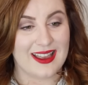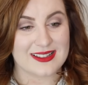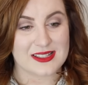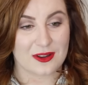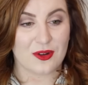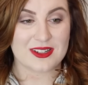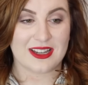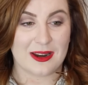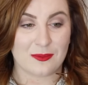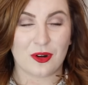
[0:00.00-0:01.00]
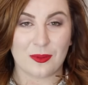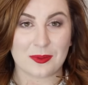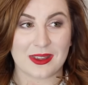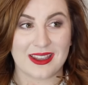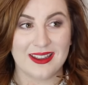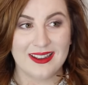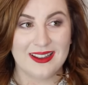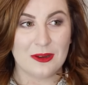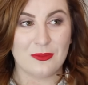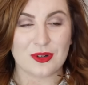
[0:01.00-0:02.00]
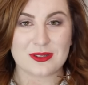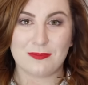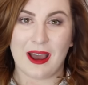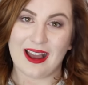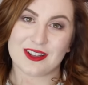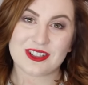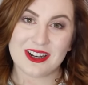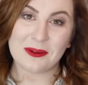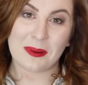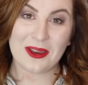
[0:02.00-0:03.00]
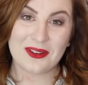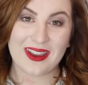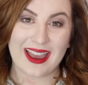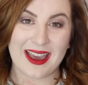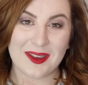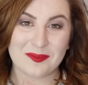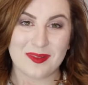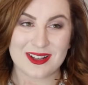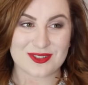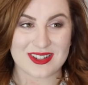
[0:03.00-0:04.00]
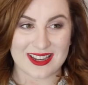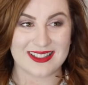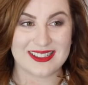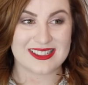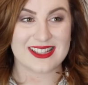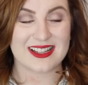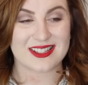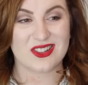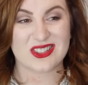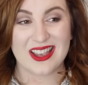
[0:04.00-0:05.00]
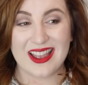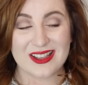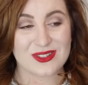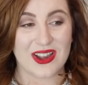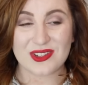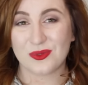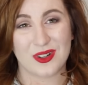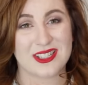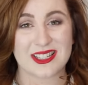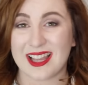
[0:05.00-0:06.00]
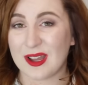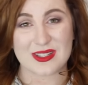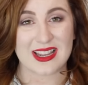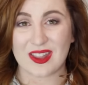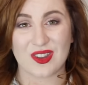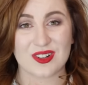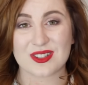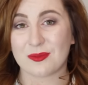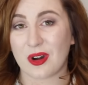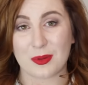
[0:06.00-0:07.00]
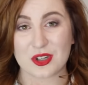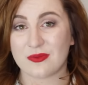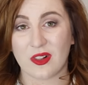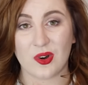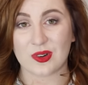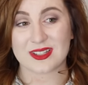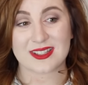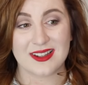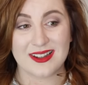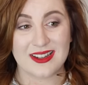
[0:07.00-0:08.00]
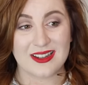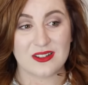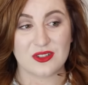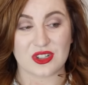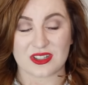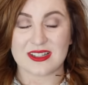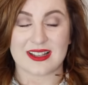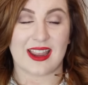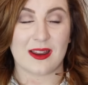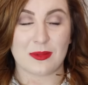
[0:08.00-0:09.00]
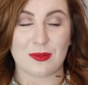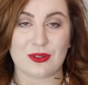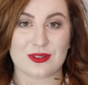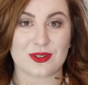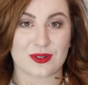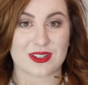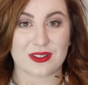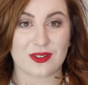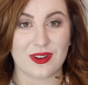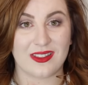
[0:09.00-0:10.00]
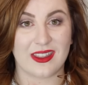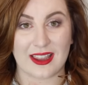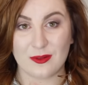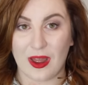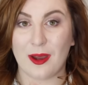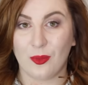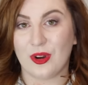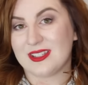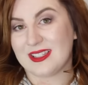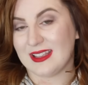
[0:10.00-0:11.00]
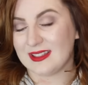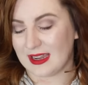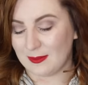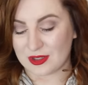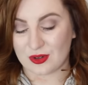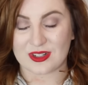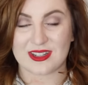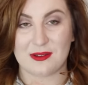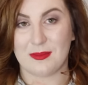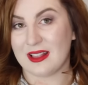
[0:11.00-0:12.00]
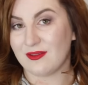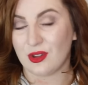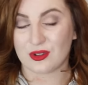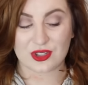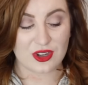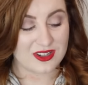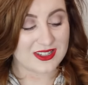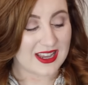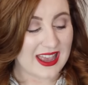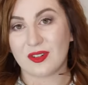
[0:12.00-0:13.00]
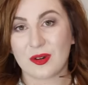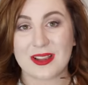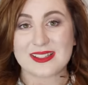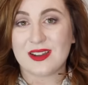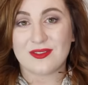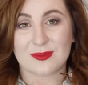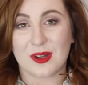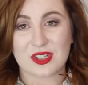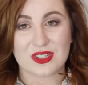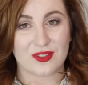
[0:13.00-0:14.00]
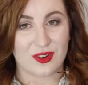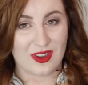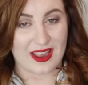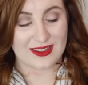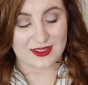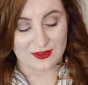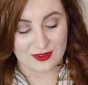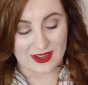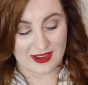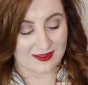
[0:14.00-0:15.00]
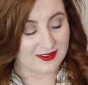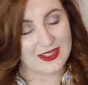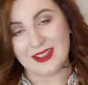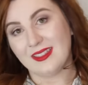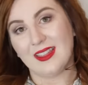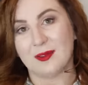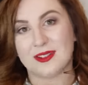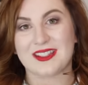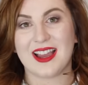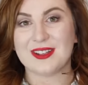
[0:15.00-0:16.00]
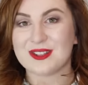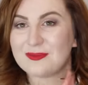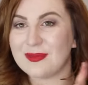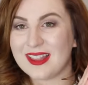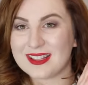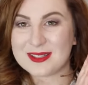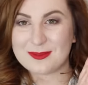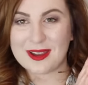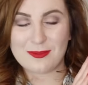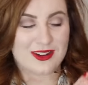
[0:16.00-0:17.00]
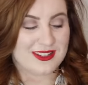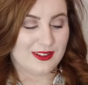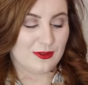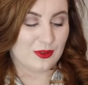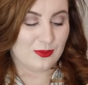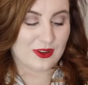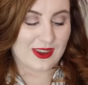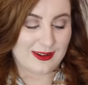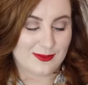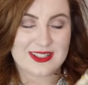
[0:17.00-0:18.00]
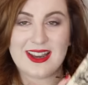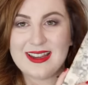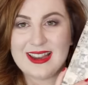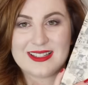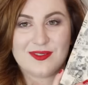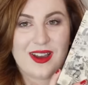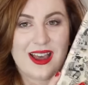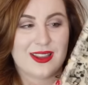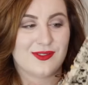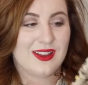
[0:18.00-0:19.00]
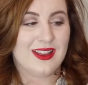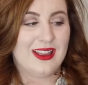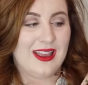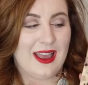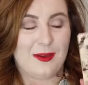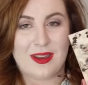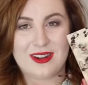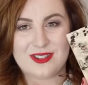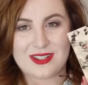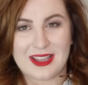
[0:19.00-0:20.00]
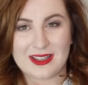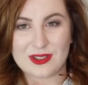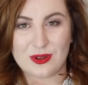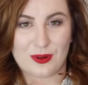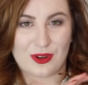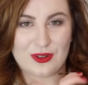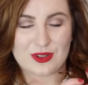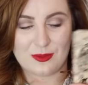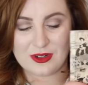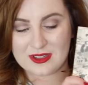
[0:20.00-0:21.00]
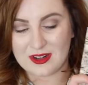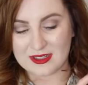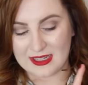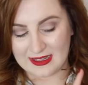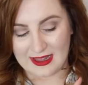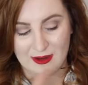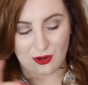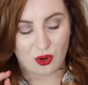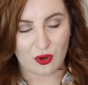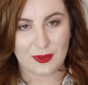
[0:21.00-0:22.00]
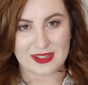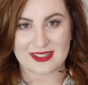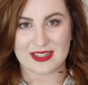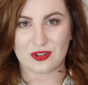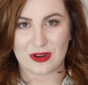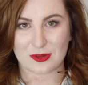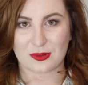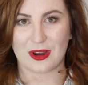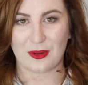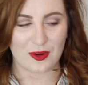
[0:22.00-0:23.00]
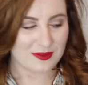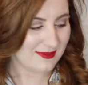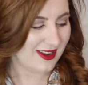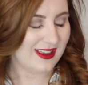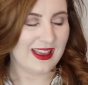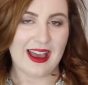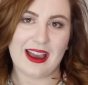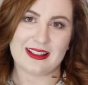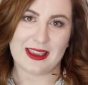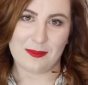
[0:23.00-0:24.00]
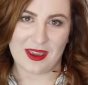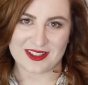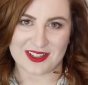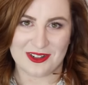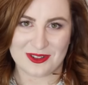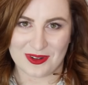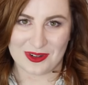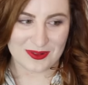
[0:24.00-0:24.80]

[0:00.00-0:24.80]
it's the content I'm probably most passionate about, um, as ridiculous as that sounds. So I don't want to slap together some rubbish vlogs just because I can't be bothered sorting through it. Like I, I want to take the time and sort it and make the vlogs good for myself as much as for you guys. So yeah, that was a tangent, but this is my pretty little notebook and it was nine ninety-five, um, and I just think it's super cute, so I'm going to start taking that in all my Disney trips from now on and get better at doing